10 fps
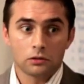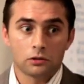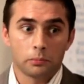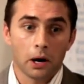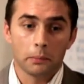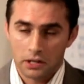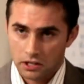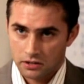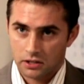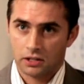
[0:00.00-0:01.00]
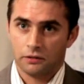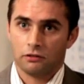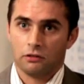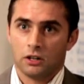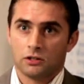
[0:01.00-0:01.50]
Dubai Media City
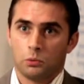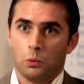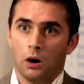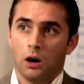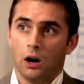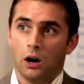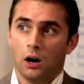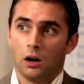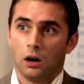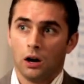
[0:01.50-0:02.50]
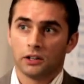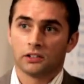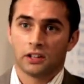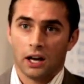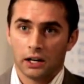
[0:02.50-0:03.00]
for us were
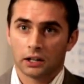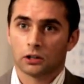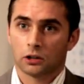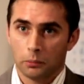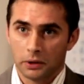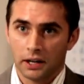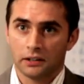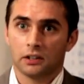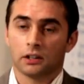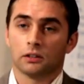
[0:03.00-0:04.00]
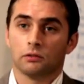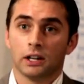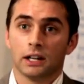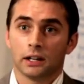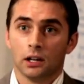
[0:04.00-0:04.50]
understanding and accommodating and
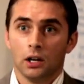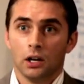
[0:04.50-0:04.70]
really